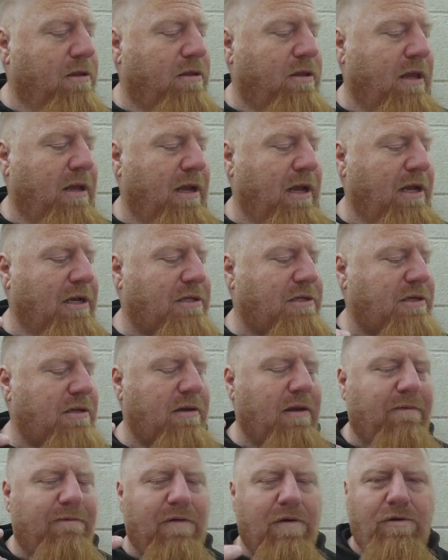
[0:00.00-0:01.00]
The, it's
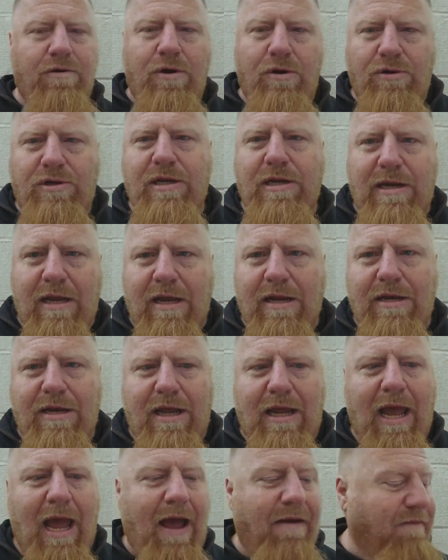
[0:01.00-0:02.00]
if you're new to D and
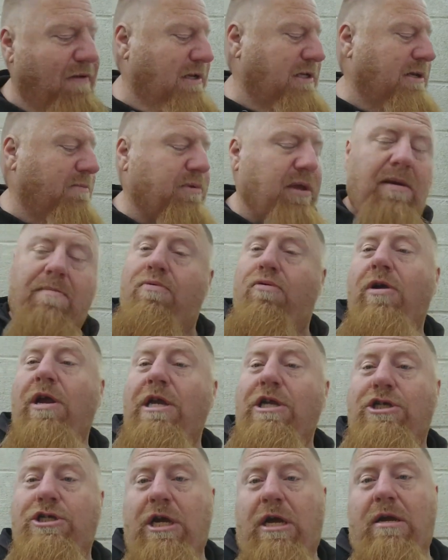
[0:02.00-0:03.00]
D, having something
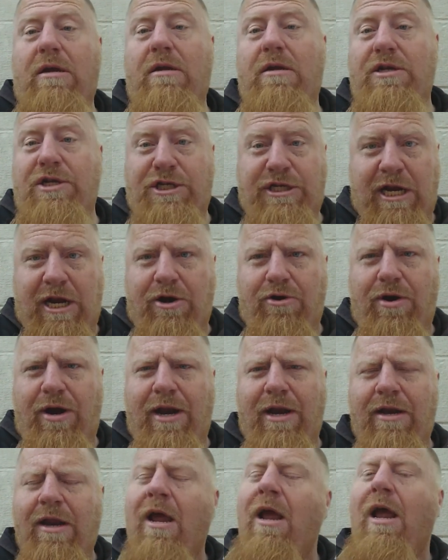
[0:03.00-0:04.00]

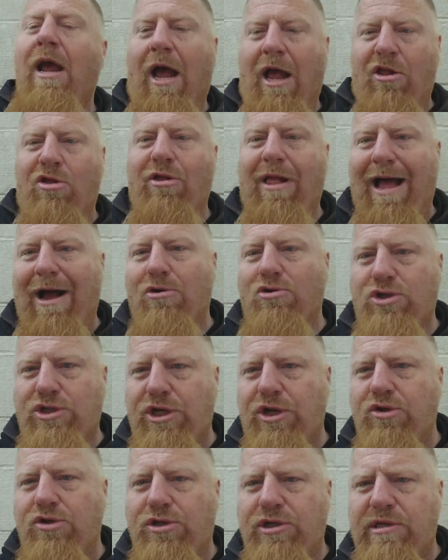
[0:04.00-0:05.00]
pre-generated allows
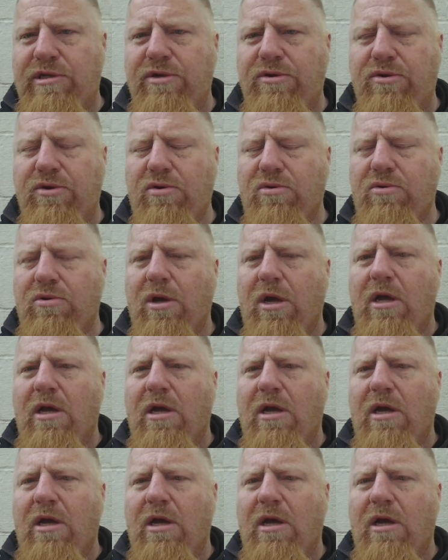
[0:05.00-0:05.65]
you to